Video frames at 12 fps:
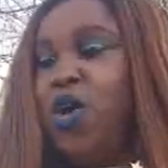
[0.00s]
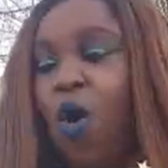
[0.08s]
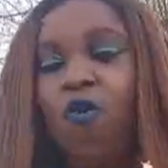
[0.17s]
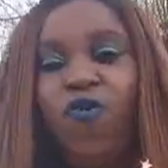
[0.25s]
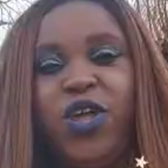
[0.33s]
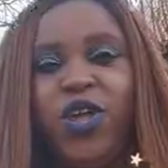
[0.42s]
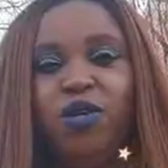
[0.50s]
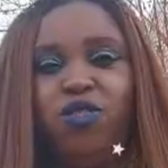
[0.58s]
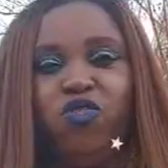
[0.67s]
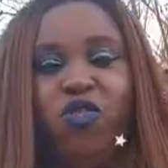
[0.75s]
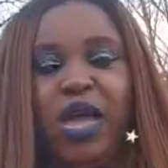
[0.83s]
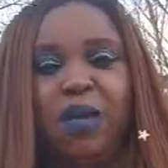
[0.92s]
Go for your
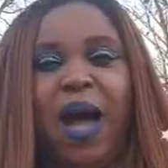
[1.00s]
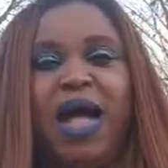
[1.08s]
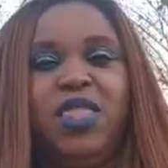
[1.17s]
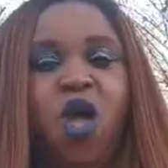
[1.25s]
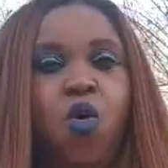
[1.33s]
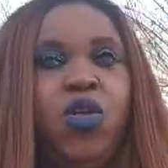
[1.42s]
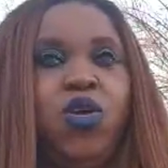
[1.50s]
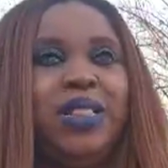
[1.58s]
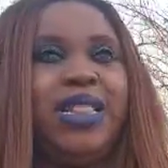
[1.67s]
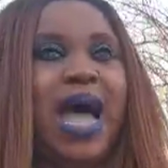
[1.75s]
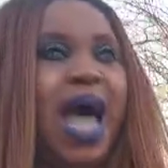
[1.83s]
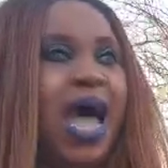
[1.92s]
dream. I know you're
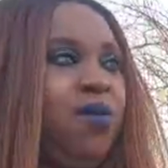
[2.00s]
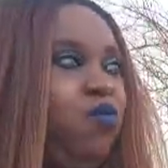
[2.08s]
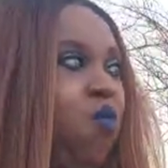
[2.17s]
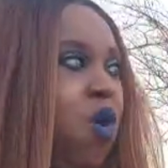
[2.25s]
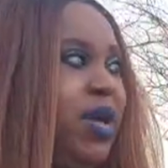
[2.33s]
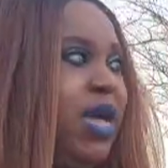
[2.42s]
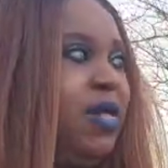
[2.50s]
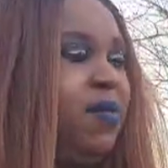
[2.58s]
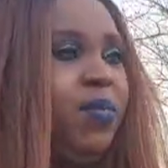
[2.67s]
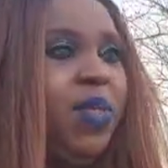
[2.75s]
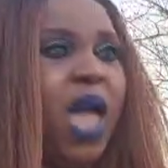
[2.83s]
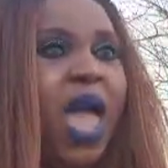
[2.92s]
tired of
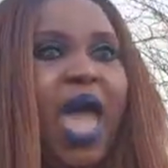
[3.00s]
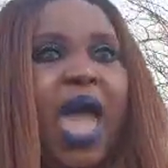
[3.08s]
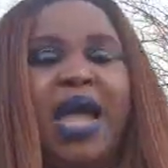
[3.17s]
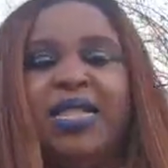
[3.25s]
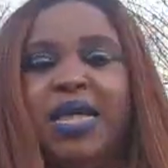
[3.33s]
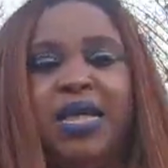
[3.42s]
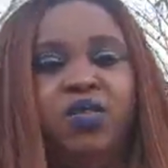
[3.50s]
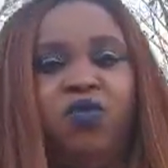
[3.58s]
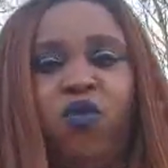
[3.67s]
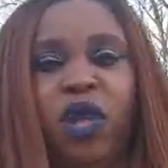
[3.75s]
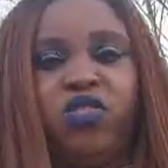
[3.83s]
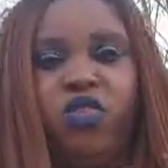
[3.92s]
working at
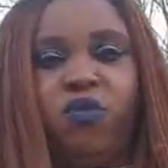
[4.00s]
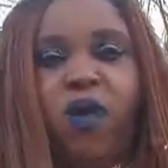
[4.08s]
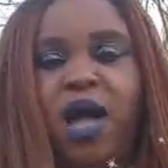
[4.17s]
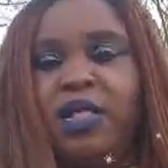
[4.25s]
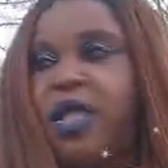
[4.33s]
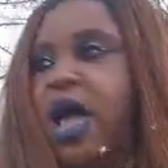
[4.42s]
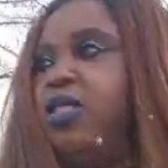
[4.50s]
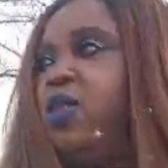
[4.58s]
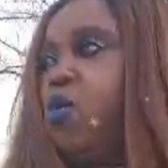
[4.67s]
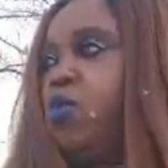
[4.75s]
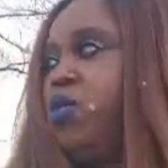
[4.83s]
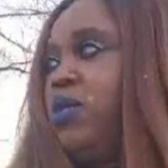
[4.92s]
these restaurants. I
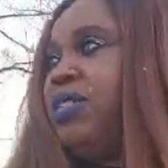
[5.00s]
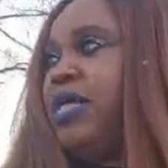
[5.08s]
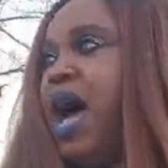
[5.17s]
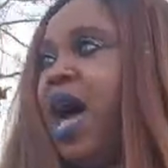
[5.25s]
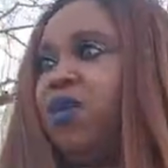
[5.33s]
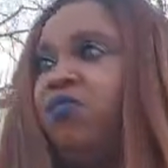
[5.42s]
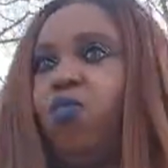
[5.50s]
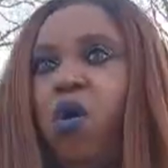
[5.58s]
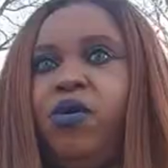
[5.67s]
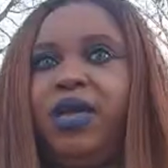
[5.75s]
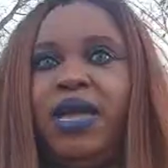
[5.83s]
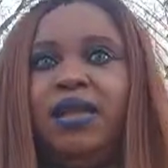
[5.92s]
know you're tired of
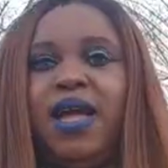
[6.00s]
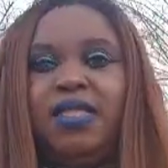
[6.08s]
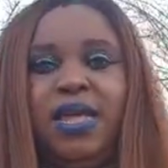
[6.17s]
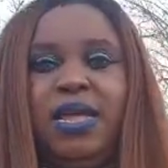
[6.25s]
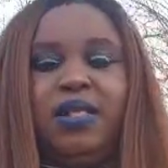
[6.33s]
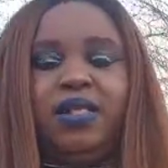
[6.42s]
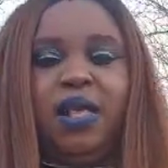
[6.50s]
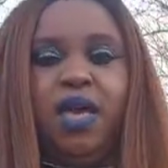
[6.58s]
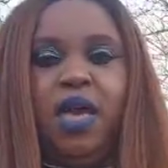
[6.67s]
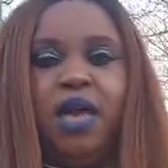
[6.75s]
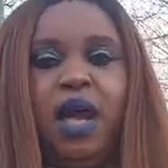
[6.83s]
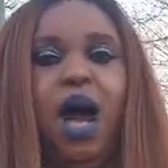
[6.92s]
working at these
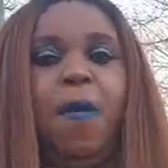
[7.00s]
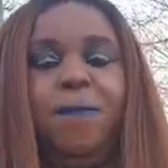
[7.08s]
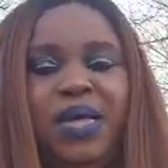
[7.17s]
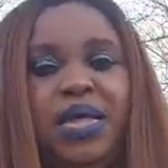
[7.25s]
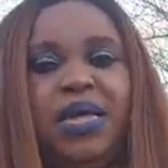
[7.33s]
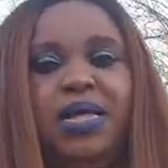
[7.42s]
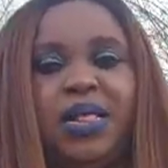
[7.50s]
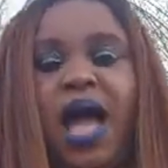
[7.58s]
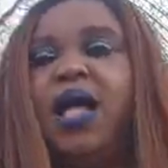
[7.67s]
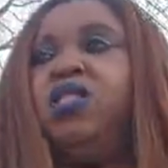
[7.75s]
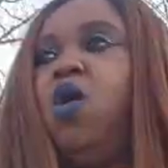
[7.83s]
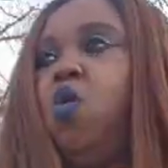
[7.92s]
companies.
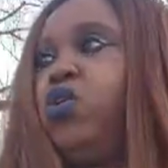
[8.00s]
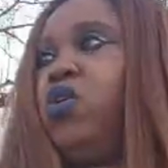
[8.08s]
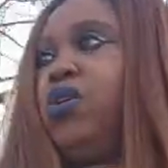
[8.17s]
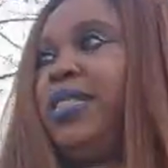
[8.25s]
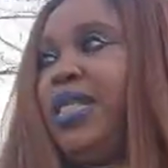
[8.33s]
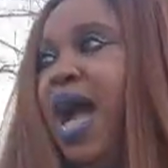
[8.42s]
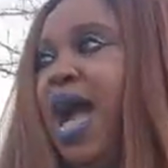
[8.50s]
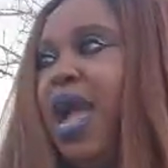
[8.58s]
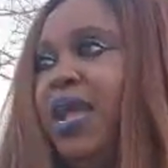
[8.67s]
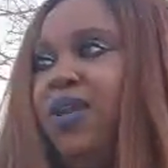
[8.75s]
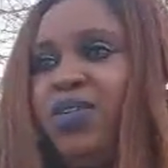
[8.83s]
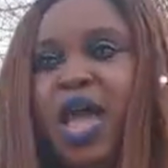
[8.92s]
I know you're
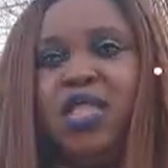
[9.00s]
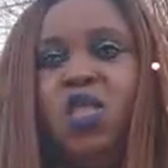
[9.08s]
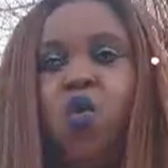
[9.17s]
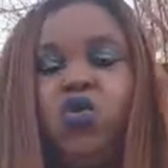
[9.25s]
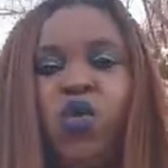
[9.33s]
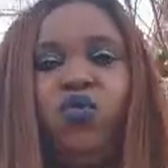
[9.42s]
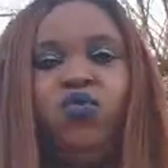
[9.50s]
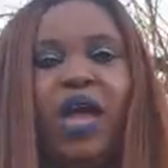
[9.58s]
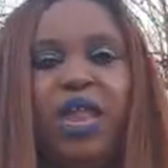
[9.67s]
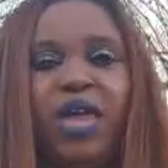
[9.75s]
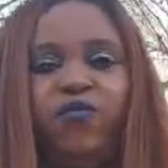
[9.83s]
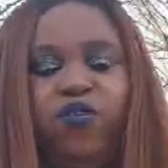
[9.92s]
tired. I know you're
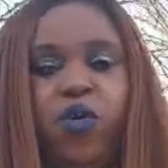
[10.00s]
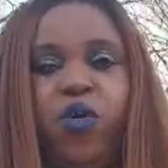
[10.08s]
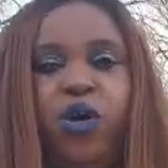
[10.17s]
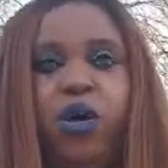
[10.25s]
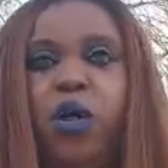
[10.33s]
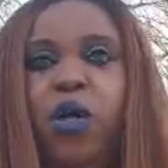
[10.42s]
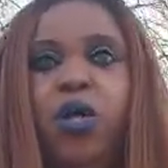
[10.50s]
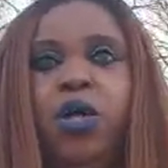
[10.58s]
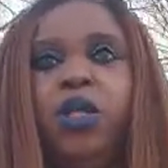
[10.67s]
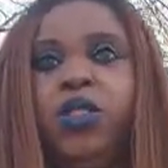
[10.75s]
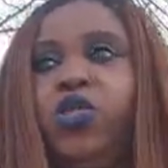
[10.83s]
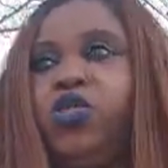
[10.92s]
ready for
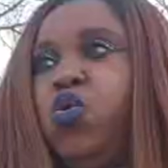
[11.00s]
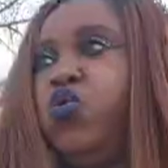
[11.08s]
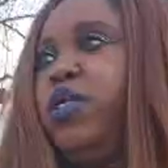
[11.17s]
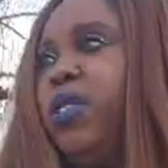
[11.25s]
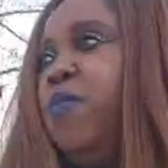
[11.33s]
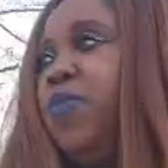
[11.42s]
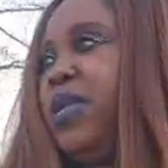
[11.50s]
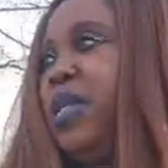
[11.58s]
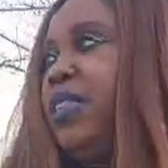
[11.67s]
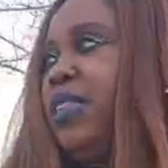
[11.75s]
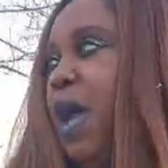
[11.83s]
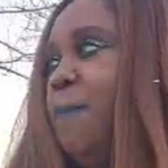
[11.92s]
to do something
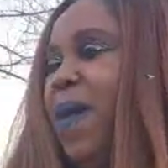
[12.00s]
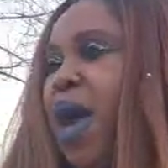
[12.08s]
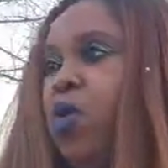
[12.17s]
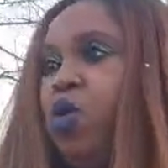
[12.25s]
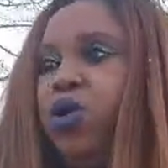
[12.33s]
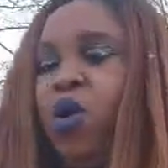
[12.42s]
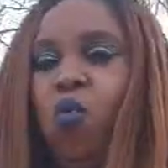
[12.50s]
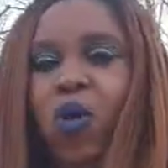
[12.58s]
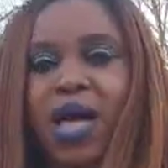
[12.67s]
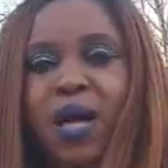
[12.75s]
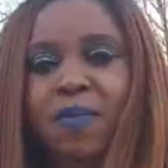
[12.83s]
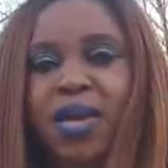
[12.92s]
and step out on a
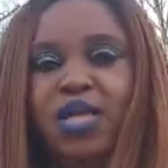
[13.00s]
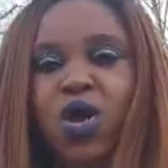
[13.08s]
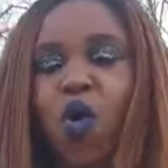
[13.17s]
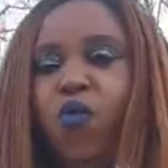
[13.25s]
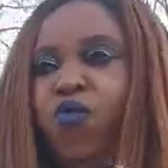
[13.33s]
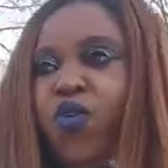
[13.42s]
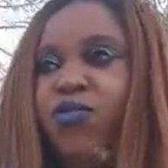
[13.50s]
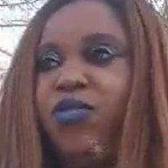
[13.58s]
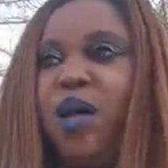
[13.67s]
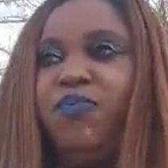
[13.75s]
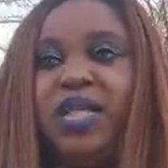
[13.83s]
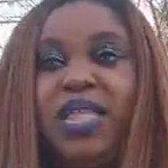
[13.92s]
whim and go for
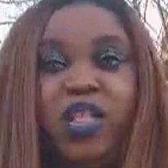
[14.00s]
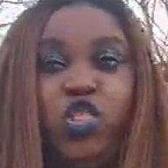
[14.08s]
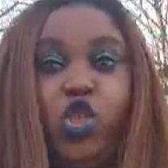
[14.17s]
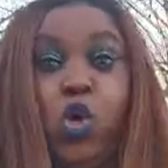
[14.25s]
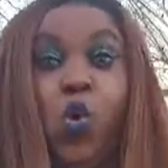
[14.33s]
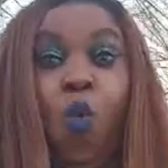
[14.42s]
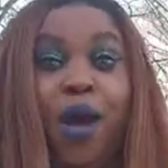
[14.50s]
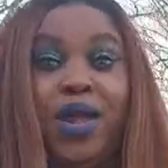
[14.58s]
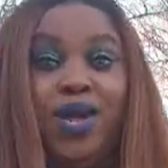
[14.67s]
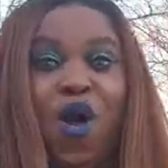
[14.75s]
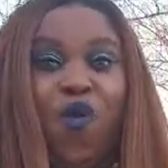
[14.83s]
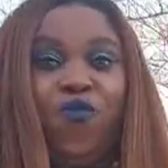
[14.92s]
something that you
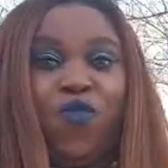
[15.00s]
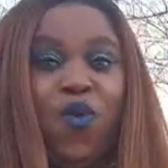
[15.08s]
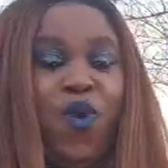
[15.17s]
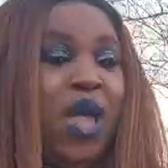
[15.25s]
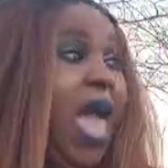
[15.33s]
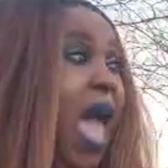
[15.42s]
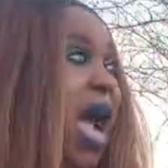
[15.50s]
want to go for.